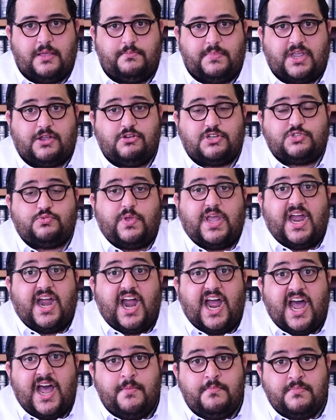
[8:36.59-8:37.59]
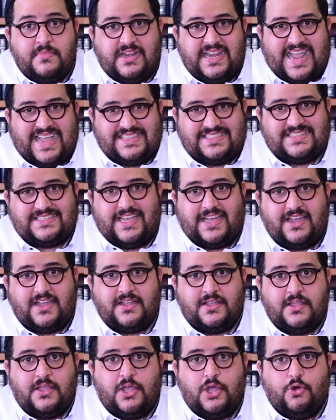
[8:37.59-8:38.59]
because we are Netzach,
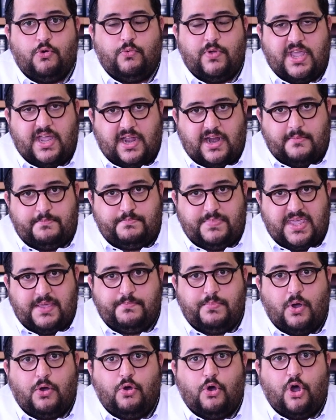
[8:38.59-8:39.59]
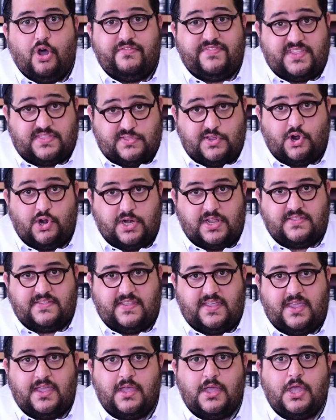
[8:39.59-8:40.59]
we are people of
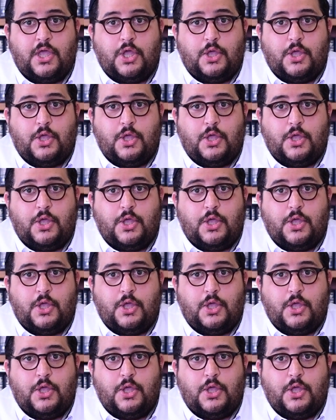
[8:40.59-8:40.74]
eternity,